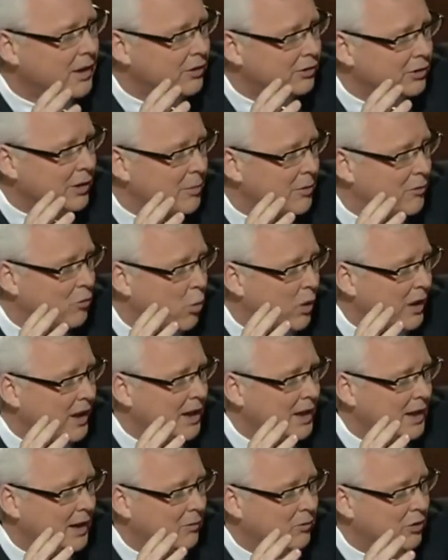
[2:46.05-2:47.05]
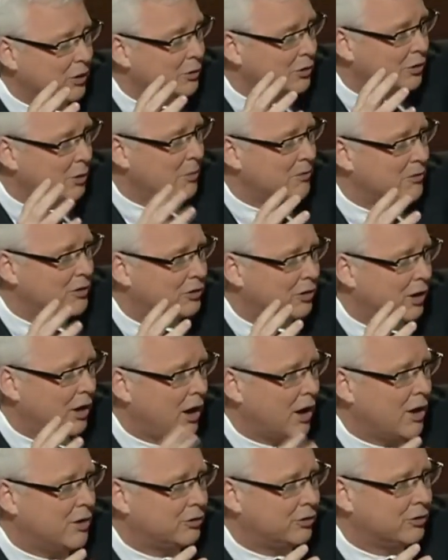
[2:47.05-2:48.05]
Some of his
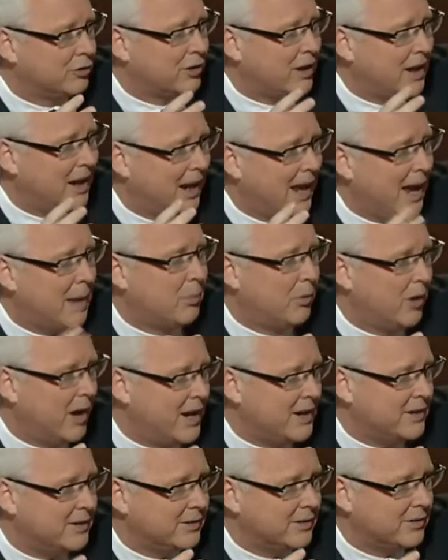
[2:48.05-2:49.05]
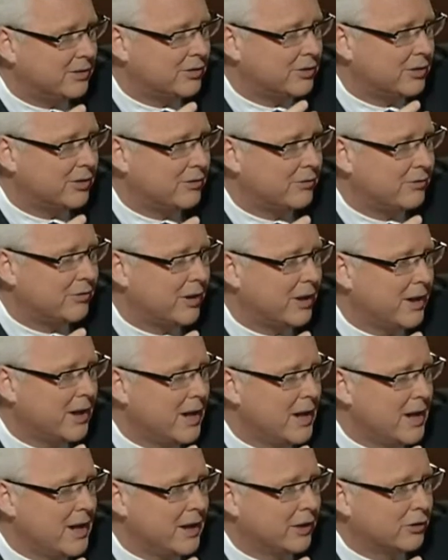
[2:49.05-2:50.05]
closest collaborators have
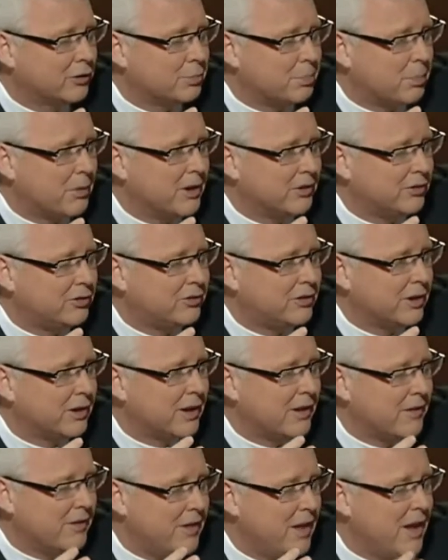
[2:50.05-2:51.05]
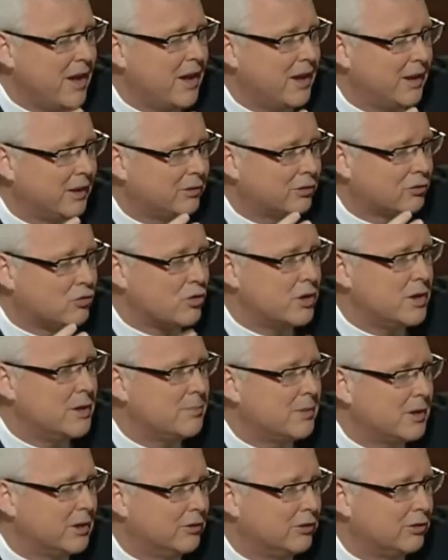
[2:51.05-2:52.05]
expressed their
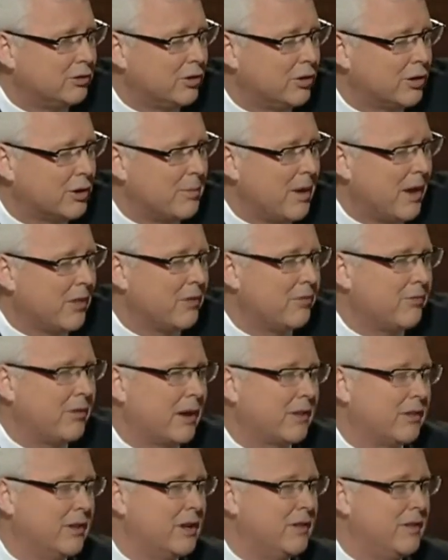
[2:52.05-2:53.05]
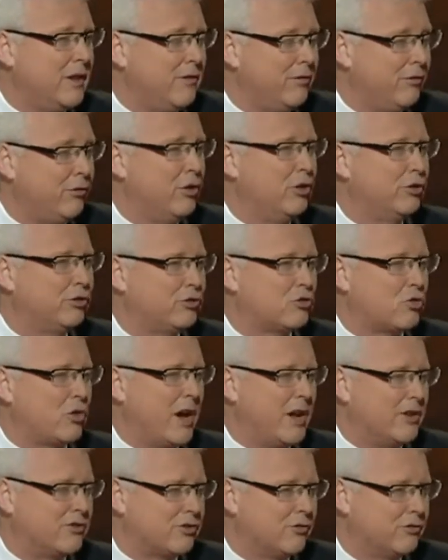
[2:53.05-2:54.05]
extreme concern about the fact that in the first
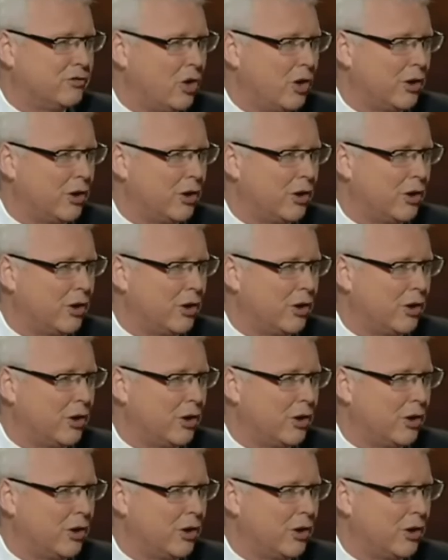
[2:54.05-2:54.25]
tranche of